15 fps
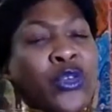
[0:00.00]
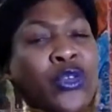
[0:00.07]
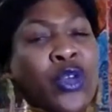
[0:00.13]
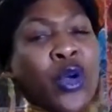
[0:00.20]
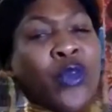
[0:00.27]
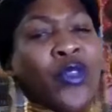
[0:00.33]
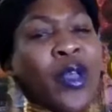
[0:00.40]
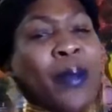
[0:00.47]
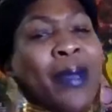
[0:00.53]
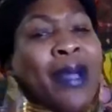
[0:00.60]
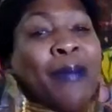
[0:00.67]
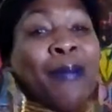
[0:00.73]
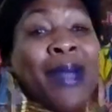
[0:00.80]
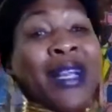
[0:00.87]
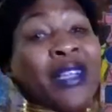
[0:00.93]
them
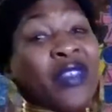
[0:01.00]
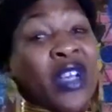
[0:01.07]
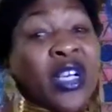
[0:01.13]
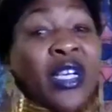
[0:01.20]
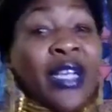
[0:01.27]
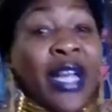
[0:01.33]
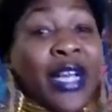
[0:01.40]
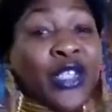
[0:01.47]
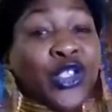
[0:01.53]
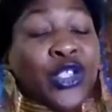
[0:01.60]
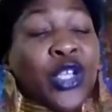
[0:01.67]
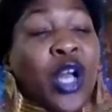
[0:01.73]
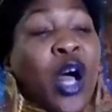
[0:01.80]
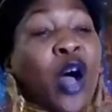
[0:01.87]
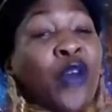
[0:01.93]
and make the
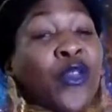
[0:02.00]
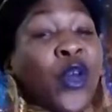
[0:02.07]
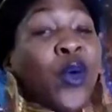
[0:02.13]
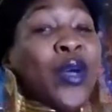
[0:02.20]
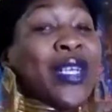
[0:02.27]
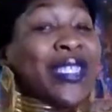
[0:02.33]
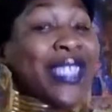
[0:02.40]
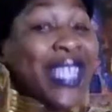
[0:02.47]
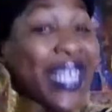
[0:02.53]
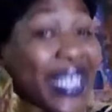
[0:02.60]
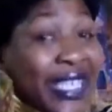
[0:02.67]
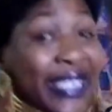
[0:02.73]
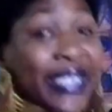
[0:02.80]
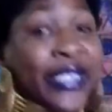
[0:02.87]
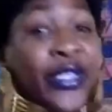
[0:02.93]
connection. Although it's
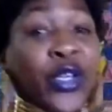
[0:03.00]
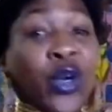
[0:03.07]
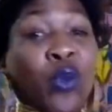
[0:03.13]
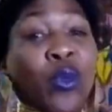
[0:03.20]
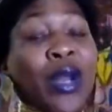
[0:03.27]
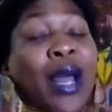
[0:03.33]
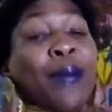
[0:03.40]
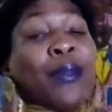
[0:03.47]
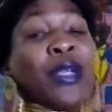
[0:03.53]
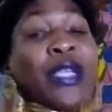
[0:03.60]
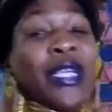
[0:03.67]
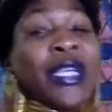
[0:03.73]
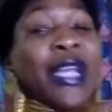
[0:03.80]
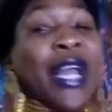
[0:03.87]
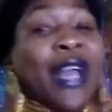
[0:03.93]
easier when I'm
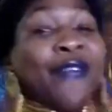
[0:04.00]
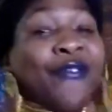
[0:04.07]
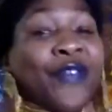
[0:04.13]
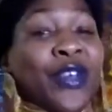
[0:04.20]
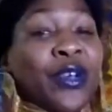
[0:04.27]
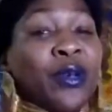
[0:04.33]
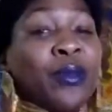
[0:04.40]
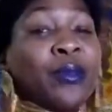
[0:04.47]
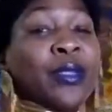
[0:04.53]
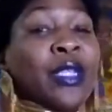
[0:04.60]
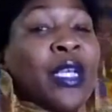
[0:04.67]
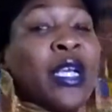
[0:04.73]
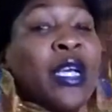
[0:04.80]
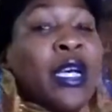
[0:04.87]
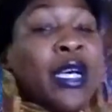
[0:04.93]
looking at films
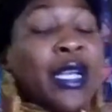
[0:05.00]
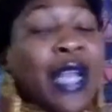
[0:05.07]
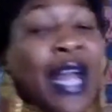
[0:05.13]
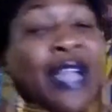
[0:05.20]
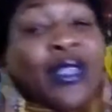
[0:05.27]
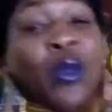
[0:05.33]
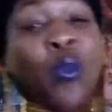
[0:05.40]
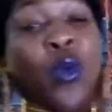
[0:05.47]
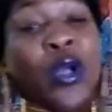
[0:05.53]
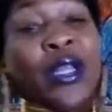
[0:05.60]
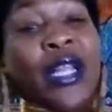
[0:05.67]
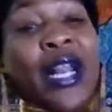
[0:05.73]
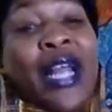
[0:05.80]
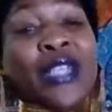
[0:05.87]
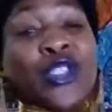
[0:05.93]
like the one
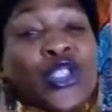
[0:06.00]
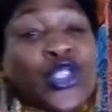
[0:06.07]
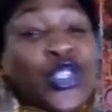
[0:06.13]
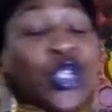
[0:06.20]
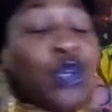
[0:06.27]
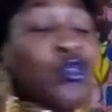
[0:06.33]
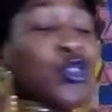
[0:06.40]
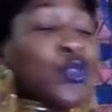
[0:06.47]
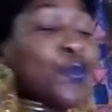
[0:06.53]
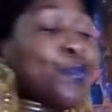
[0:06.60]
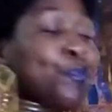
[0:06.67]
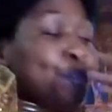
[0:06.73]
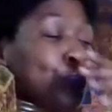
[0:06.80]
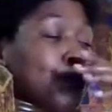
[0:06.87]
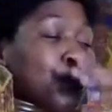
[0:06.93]
that I just showed you.
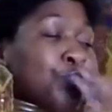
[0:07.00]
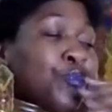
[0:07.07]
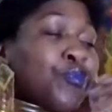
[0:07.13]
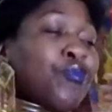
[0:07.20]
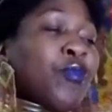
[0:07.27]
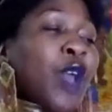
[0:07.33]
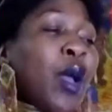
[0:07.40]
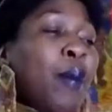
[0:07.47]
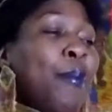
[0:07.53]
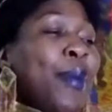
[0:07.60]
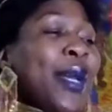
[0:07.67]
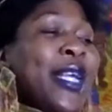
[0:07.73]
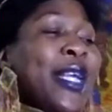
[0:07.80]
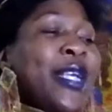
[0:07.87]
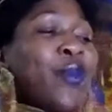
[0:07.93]

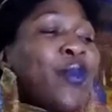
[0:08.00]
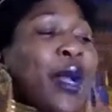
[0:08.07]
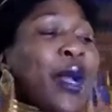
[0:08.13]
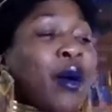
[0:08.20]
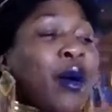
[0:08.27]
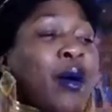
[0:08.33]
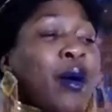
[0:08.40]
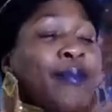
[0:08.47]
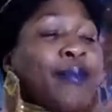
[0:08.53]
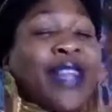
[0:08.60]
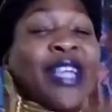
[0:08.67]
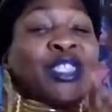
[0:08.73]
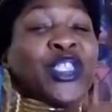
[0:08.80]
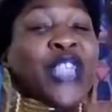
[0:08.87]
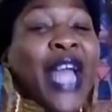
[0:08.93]
But anyway,
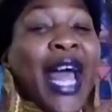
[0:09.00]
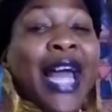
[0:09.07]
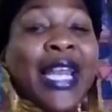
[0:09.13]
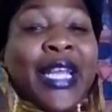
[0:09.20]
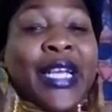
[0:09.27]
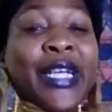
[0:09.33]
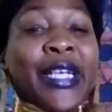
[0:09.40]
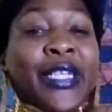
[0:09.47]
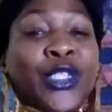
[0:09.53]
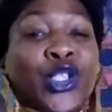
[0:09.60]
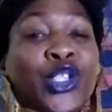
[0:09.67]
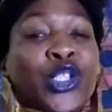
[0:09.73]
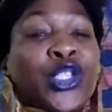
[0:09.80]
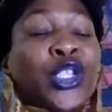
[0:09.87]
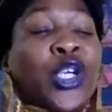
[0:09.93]
they
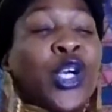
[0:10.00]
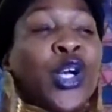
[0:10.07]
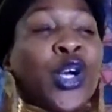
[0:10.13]
challenge